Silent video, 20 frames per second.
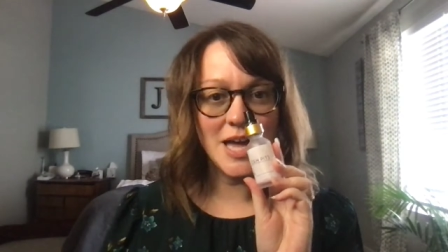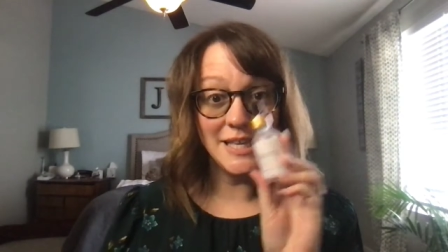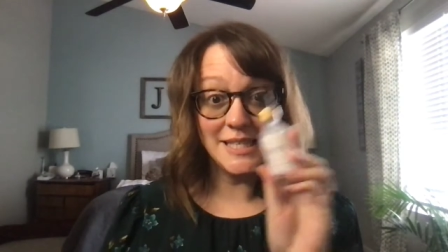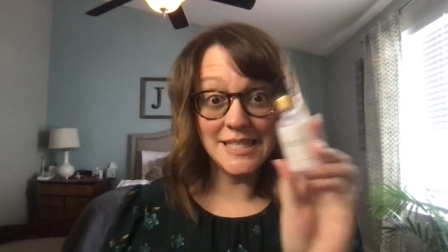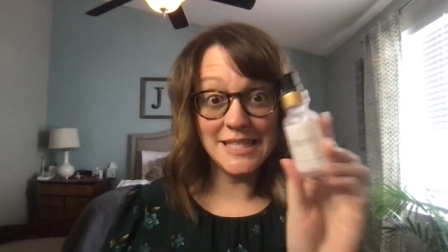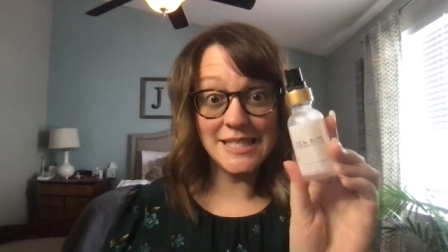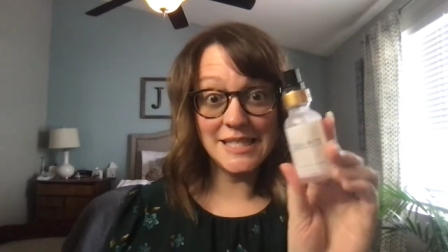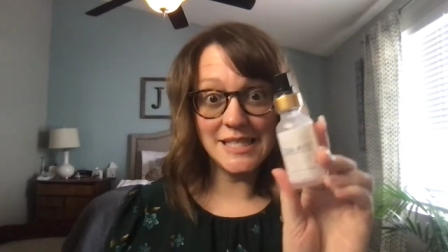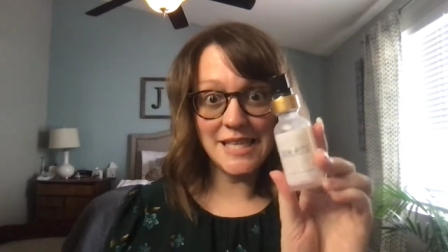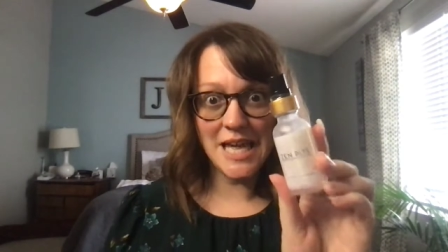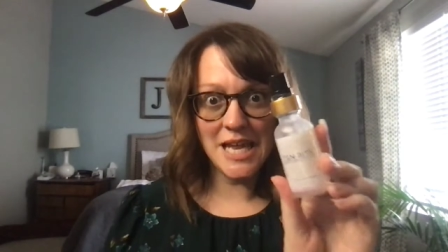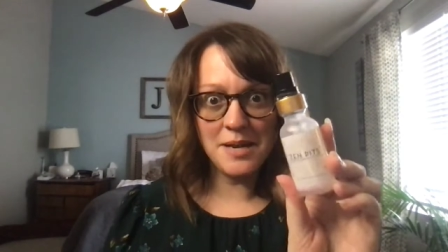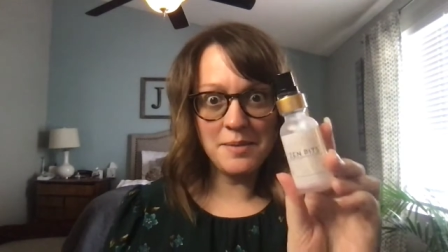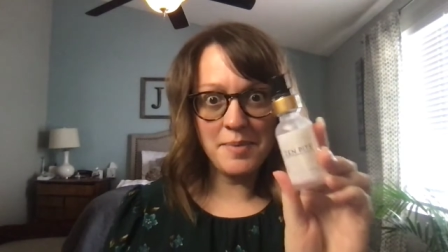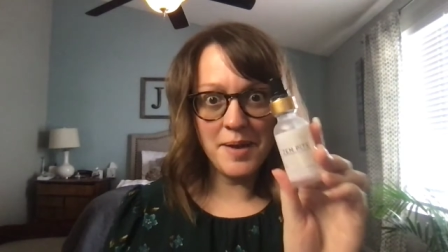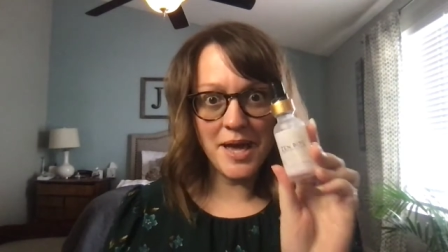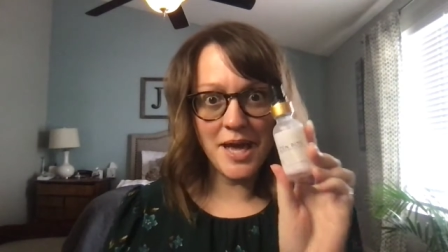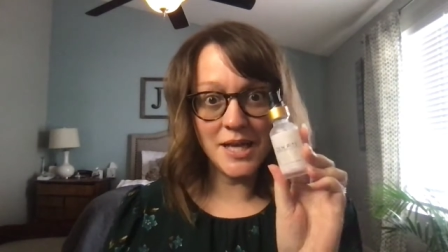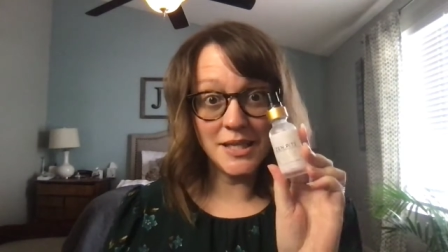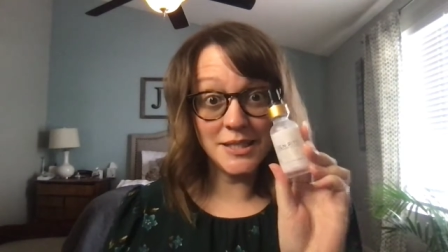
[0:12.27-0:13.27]

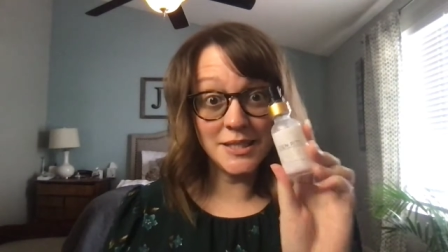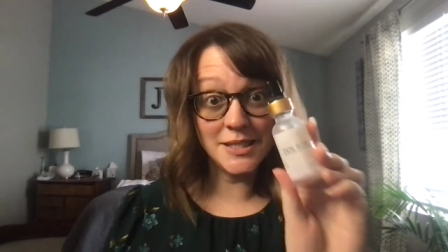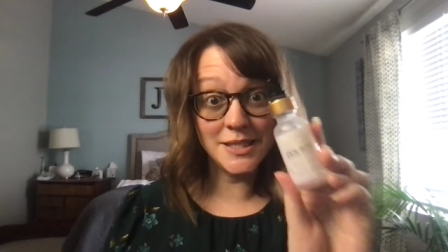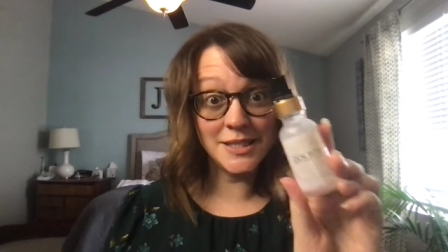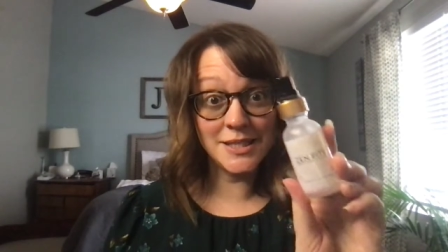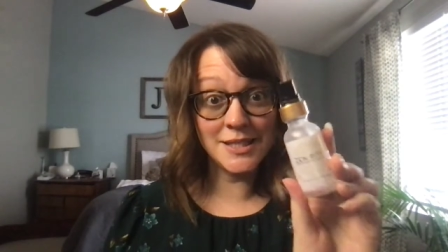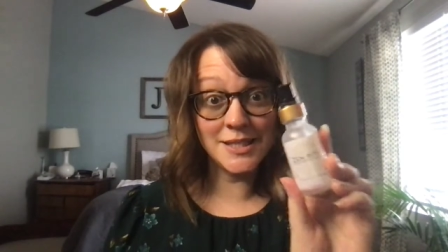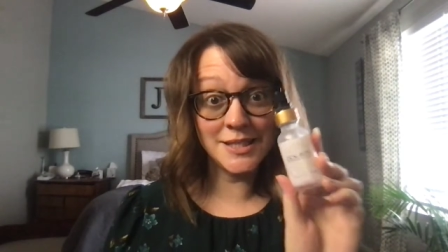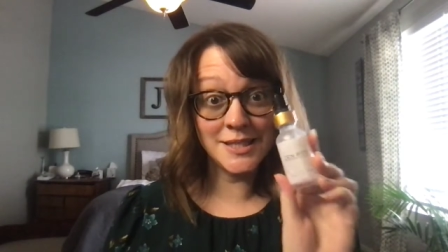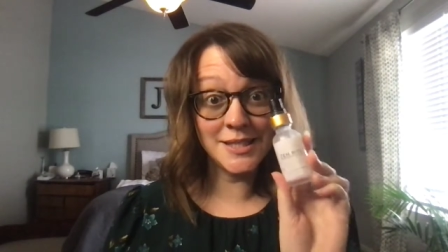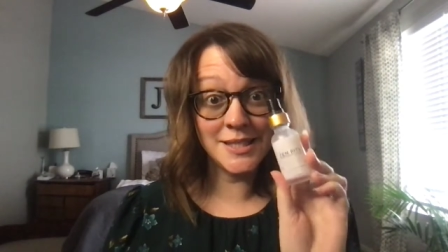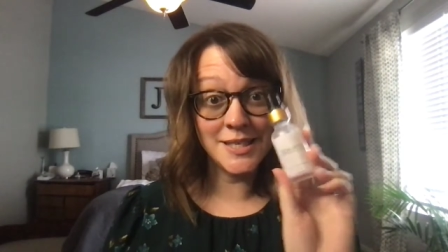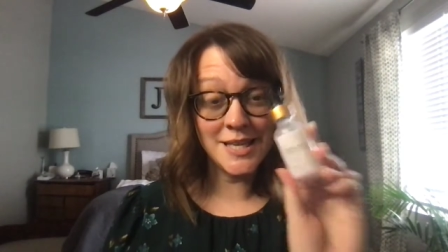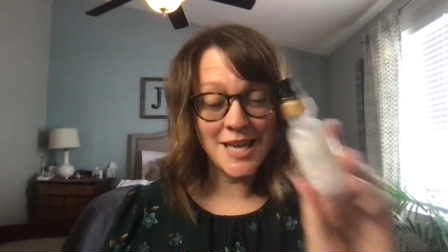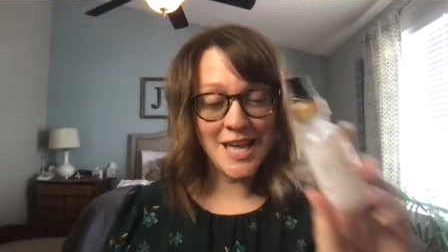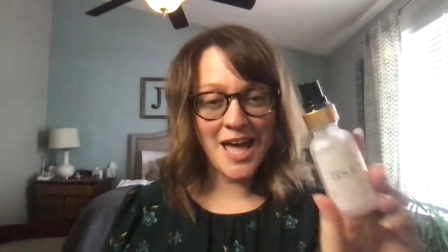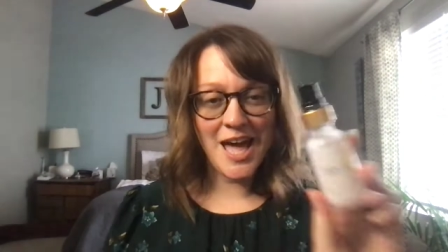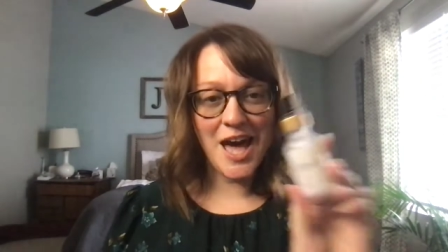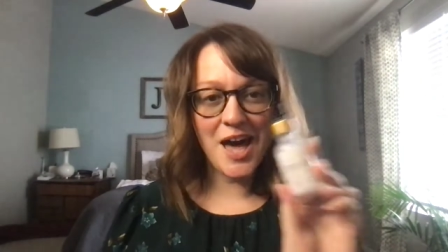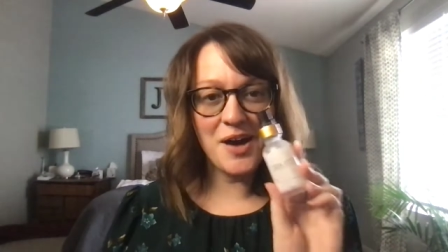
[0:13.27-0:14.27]
Zen Pits.
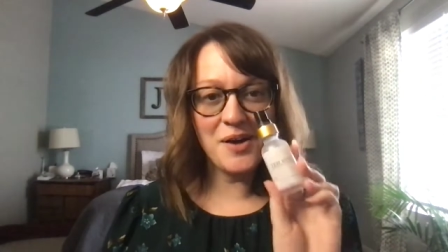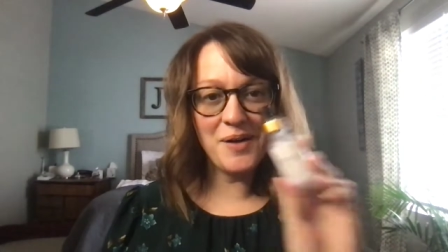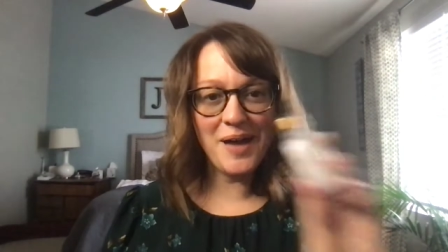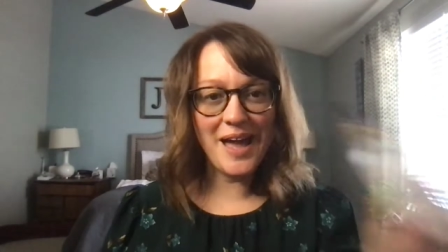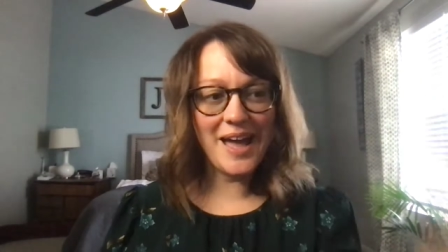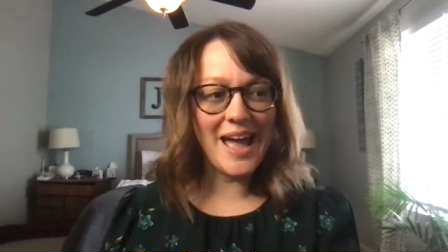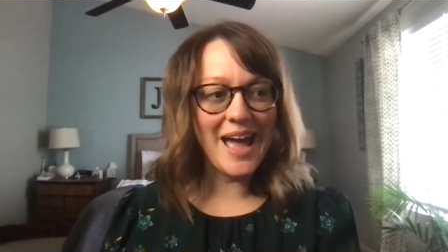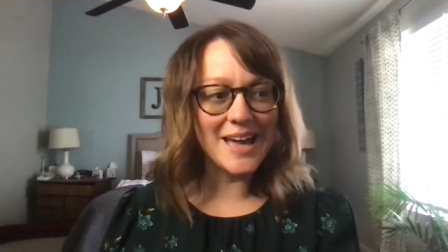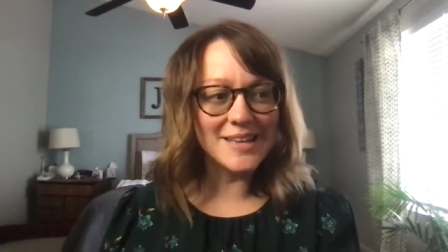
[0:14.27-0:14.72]
Okay,